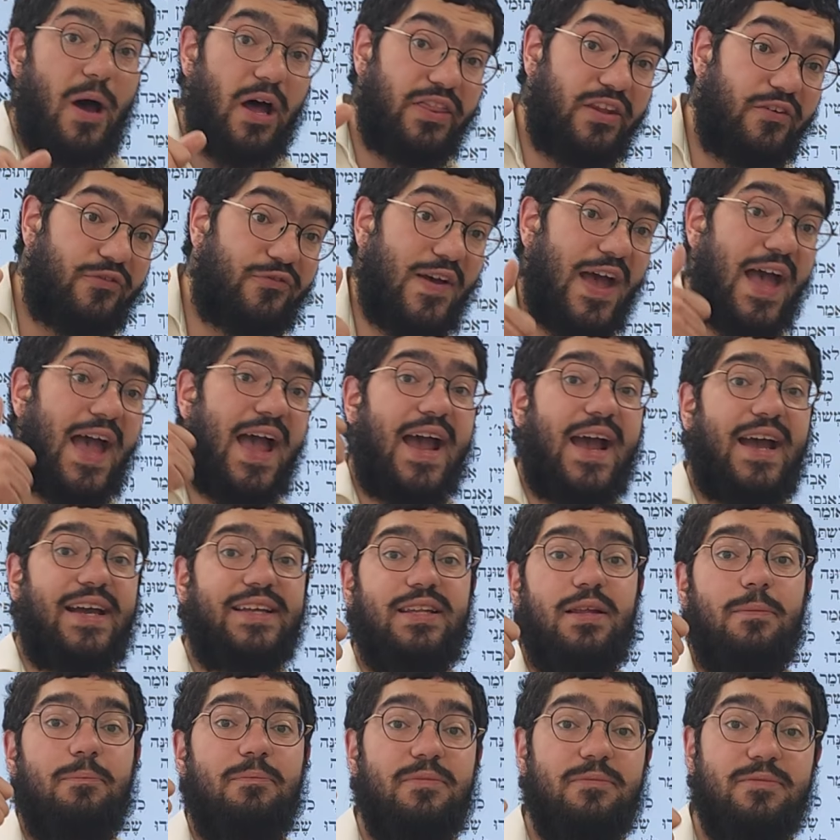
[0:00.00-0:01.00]
on the
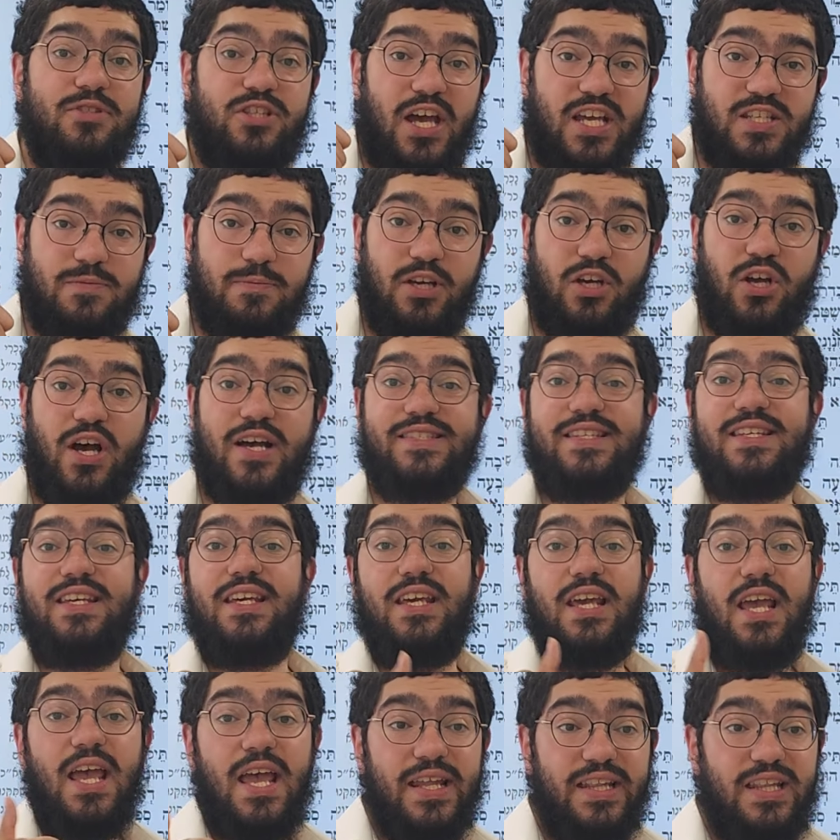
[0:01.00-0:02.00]
fact, just because
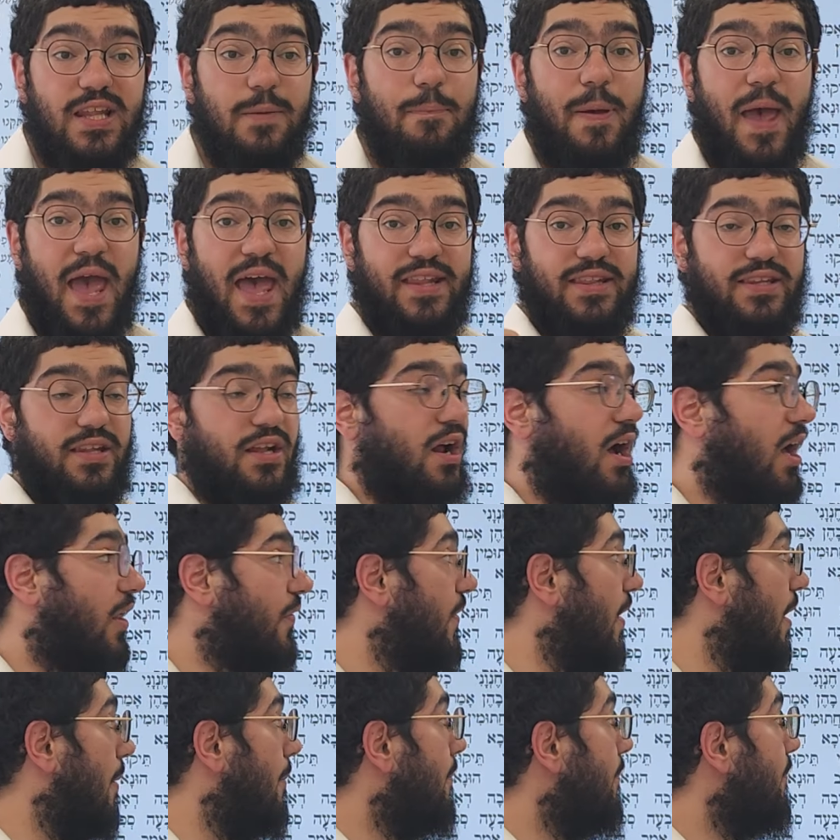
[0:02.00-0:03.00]
he depended
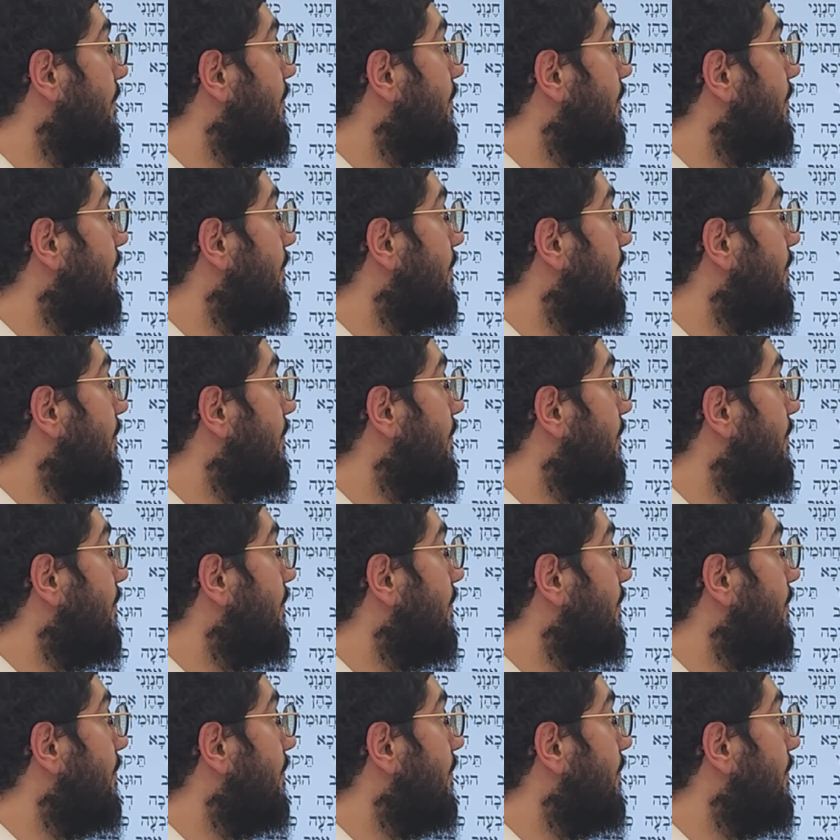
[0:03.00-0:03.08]
on them,